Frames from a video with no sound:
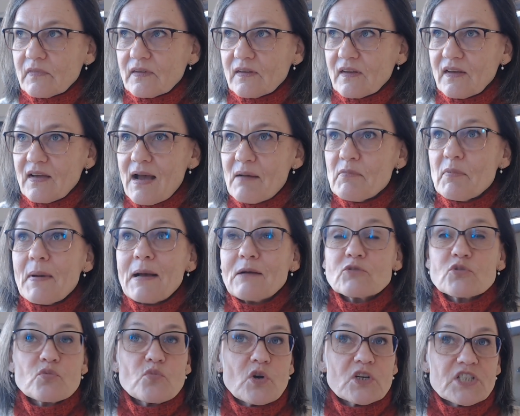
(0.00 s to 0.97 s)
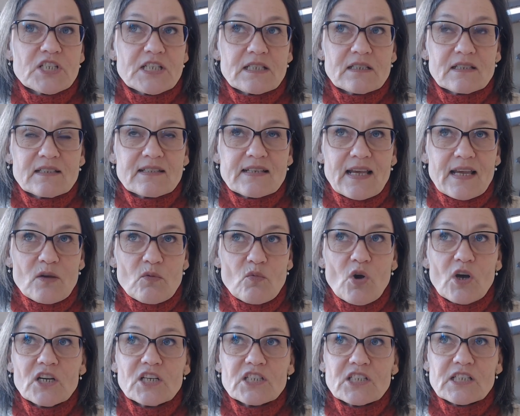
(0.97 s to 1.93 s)
I'm about to
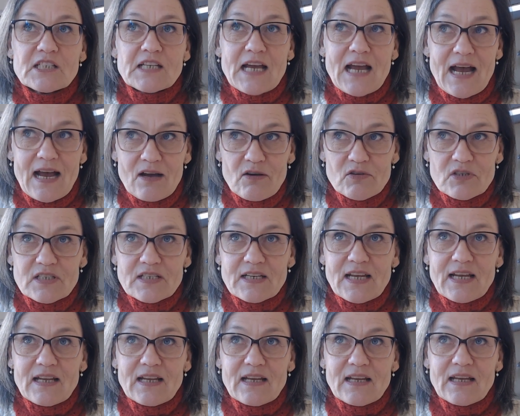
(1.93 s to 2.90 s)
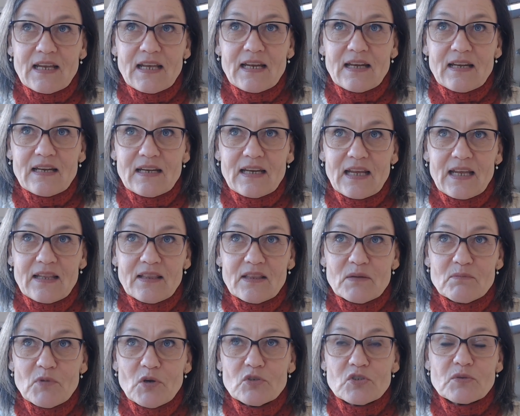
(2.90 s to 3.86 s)
washed out in the
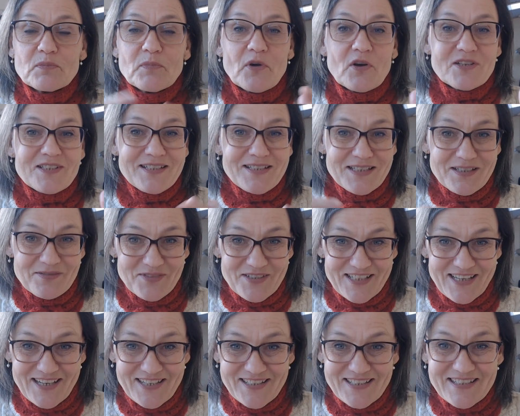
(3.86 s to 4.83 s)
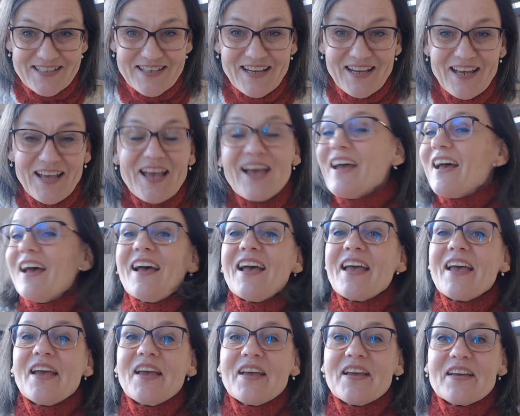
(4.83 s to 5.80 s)
most positive sense,
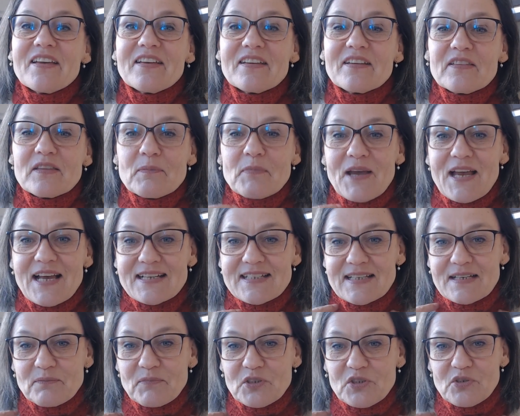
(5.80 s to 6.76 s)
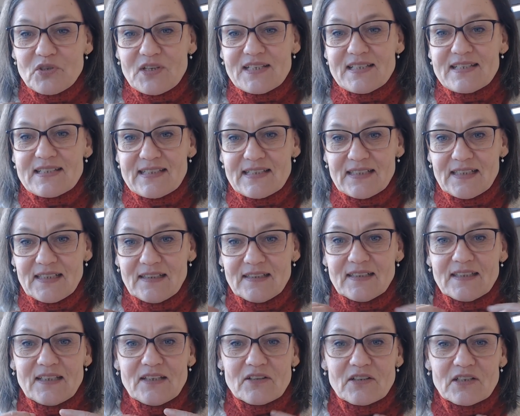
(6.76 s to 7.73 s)
the pattern, but you can still
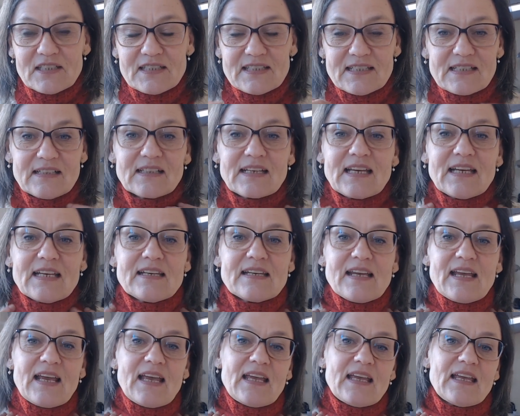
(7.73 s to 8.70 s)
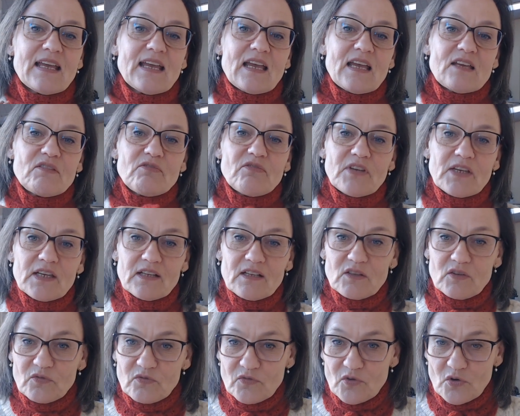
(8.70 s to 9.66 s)
get a
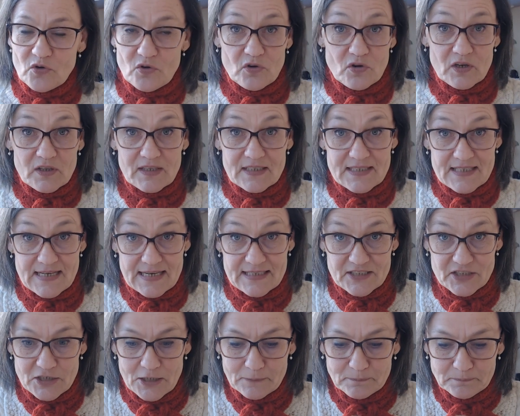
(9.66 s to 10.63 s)
feel for the texture.